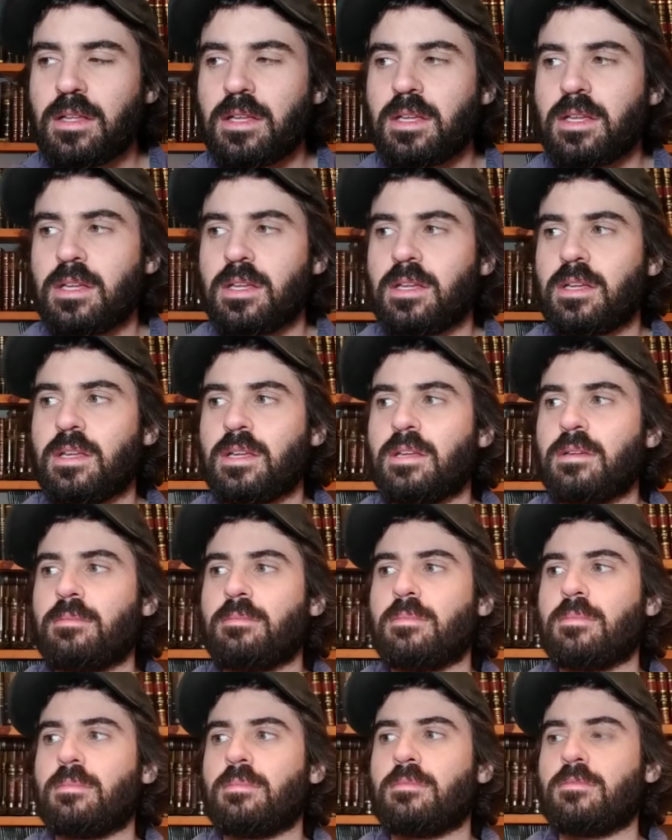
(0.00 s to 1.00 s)
Uh,
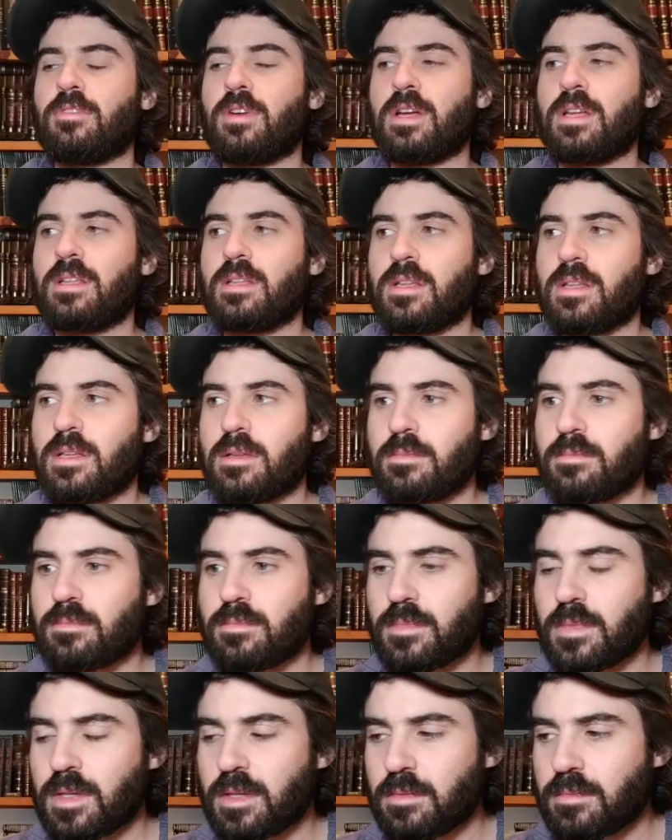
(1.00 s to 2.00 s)
um, right?
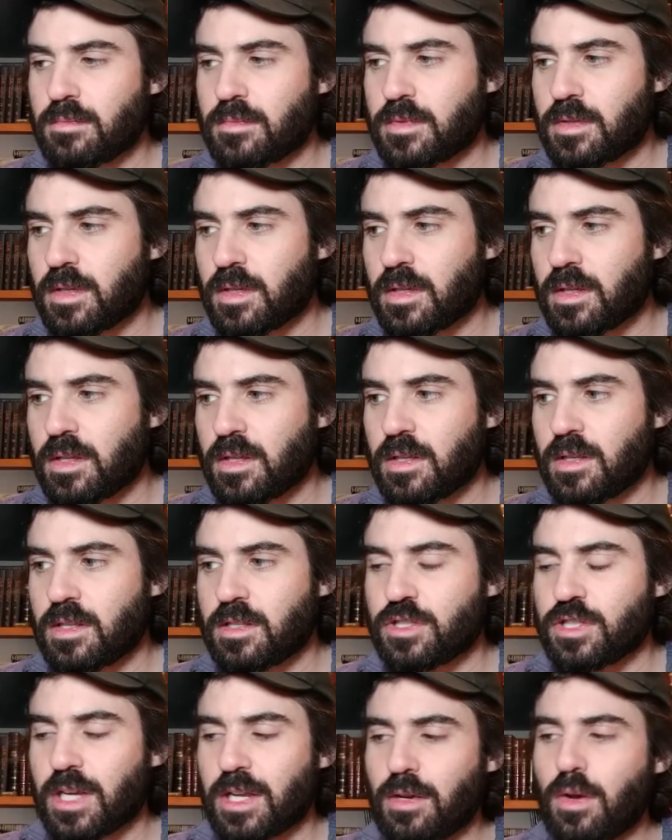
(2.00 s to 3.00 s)
Um, um,
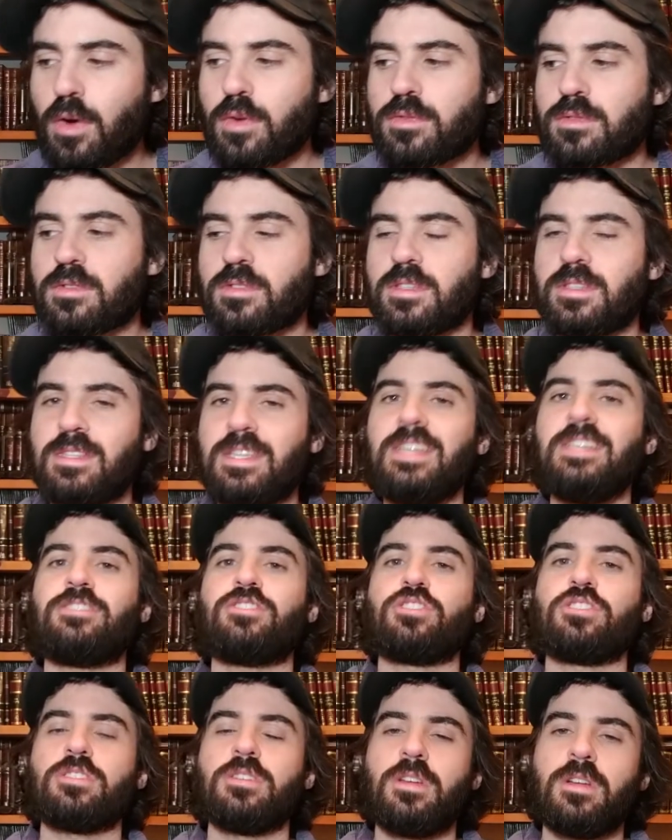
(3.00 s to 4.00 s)
to to
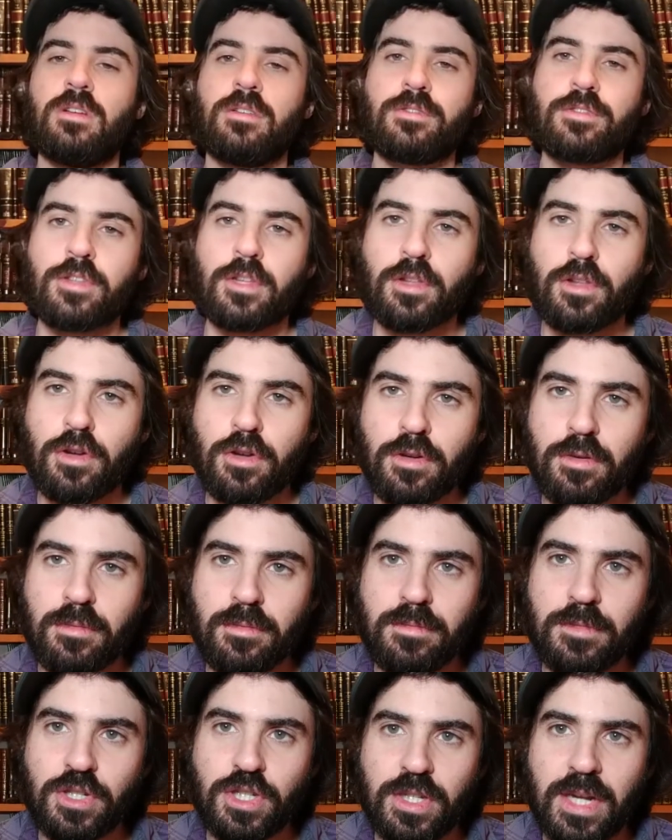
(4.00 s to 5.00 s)
teach, to
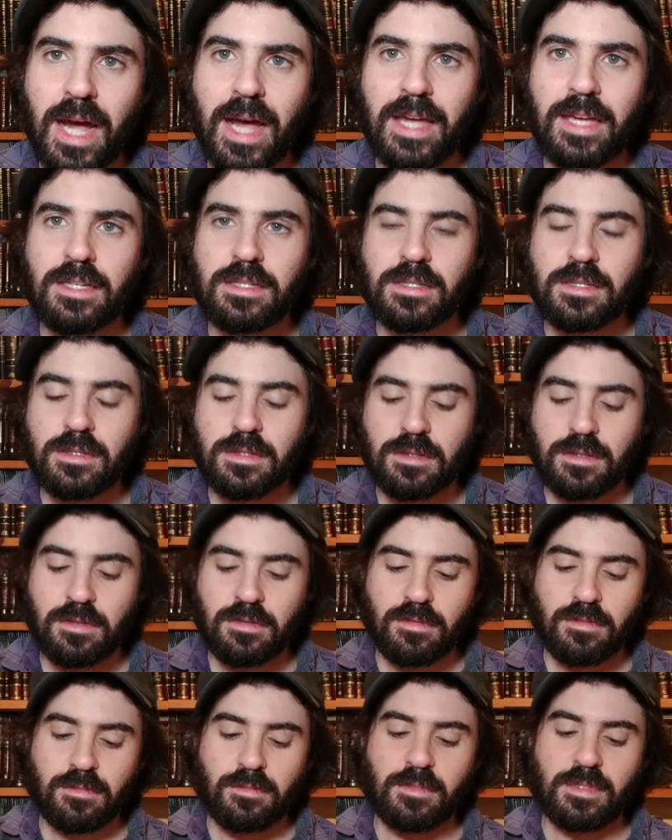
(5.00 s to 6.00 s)
learn Mishnayis,
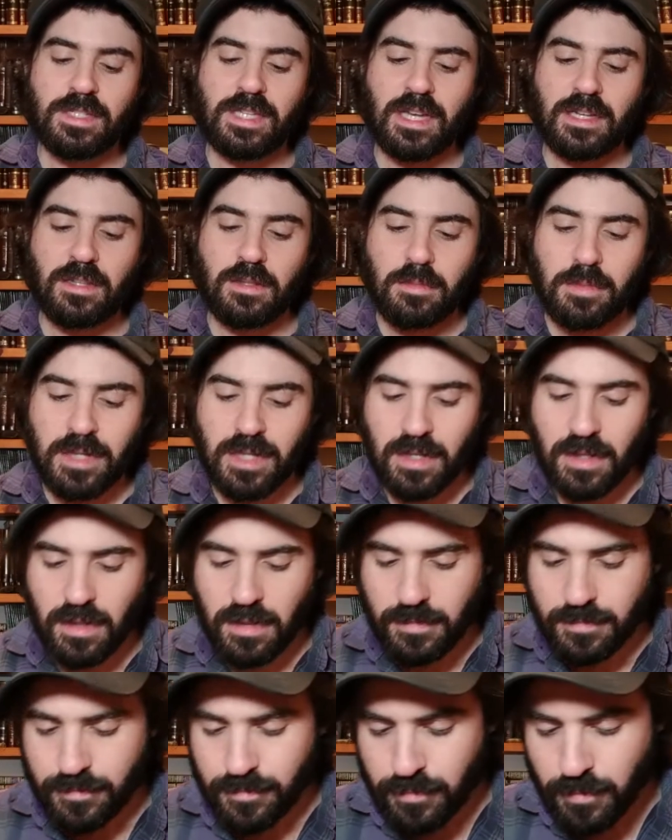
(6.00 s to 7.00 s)
Masechta
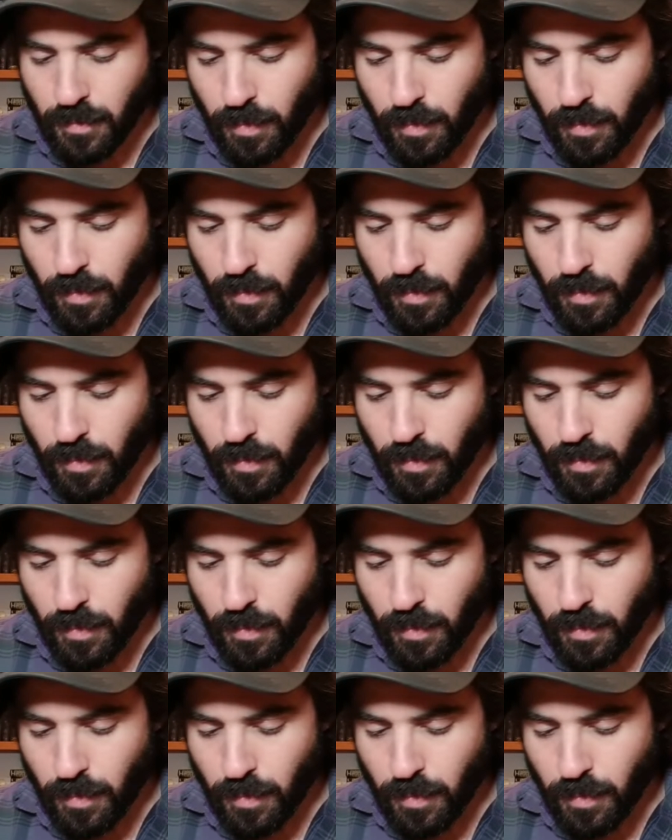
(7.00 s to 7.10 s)
Megillah.